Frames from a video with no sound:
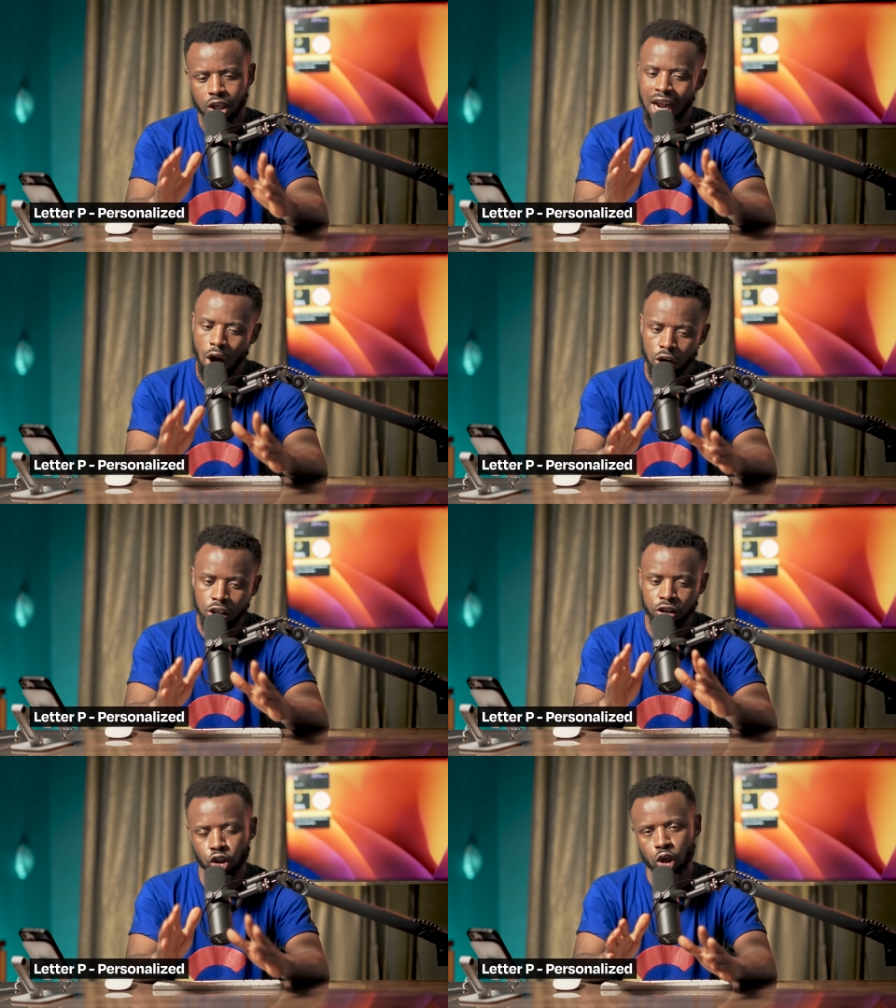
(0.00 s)
Now
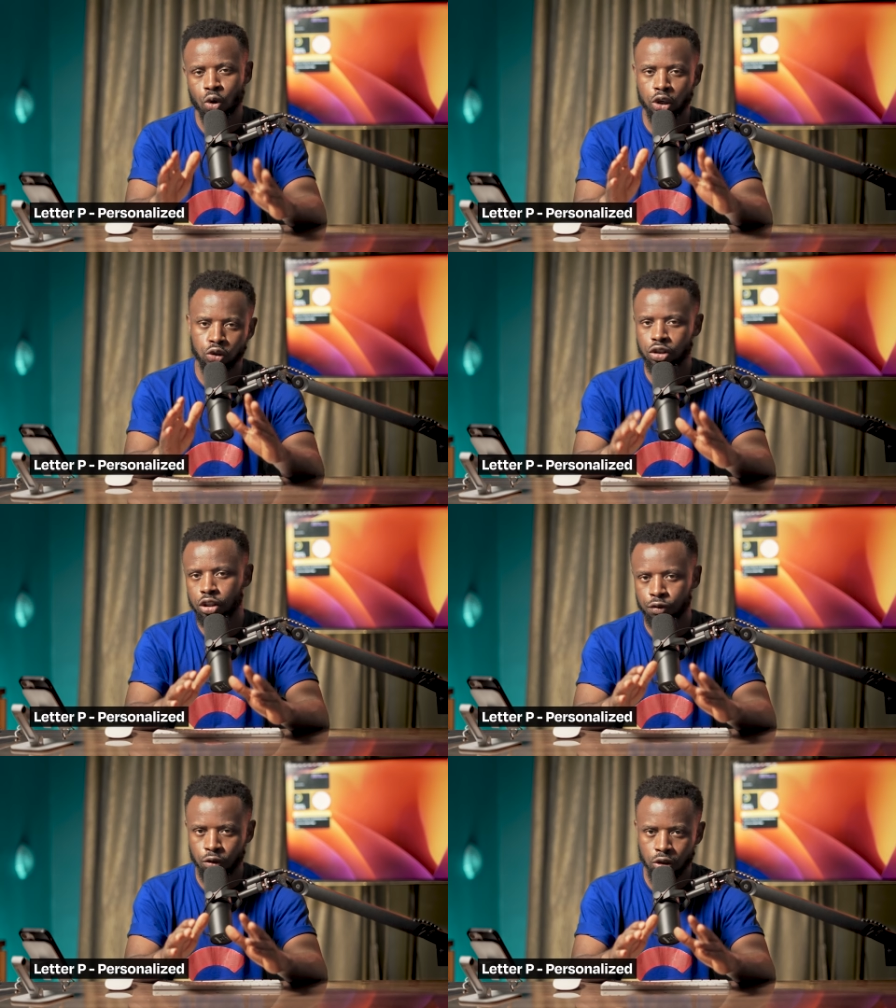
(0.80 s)
organization won't use
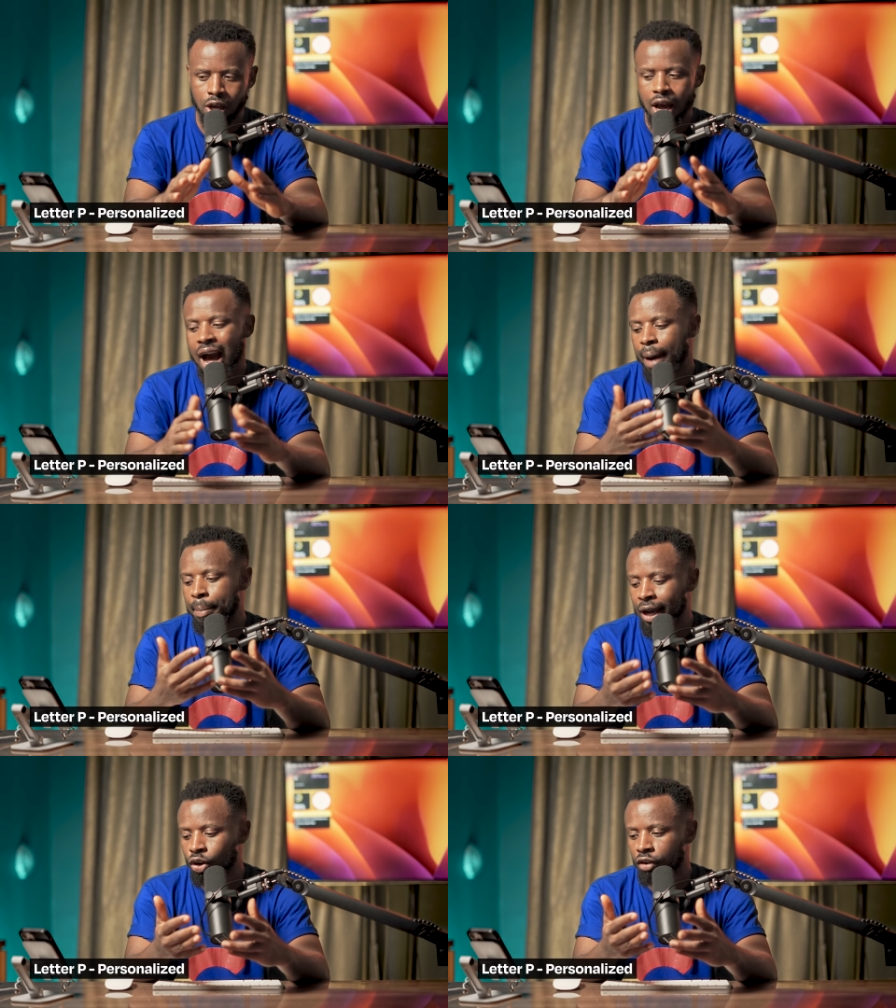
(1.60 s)
this phone. I
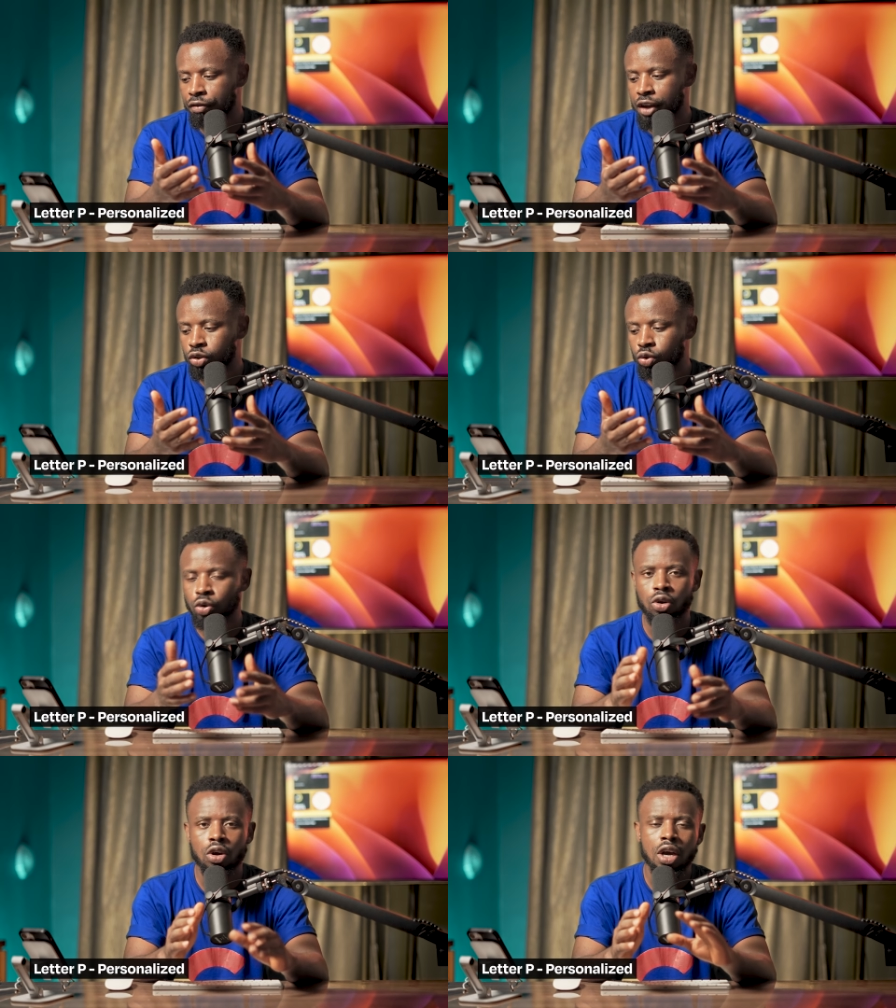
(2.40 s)
beg not
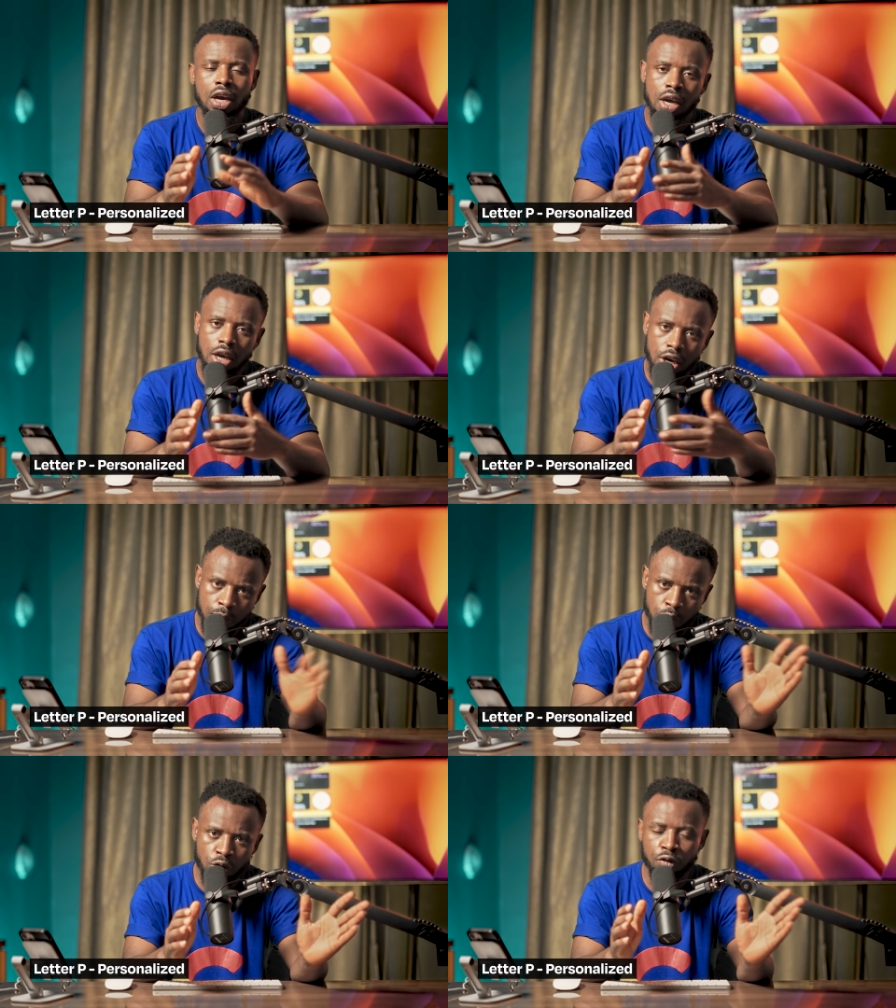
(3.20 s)
Verso,
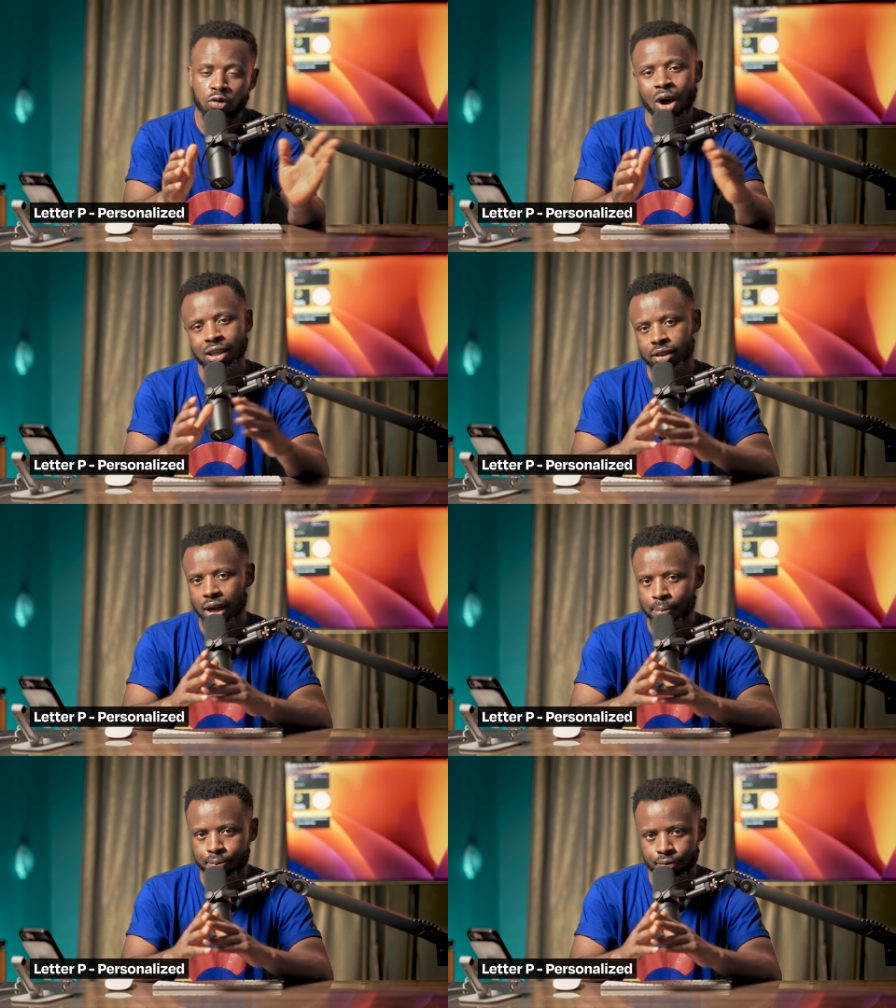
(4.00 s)
remove
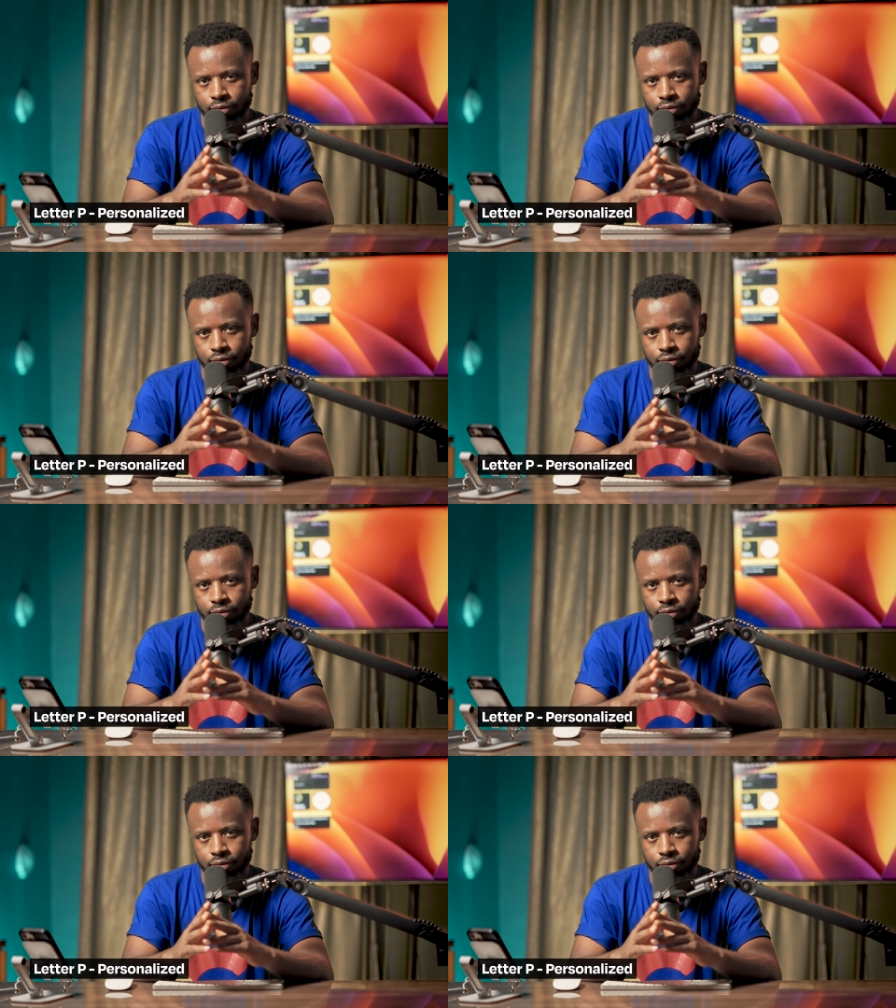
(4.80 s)
WhatsApp.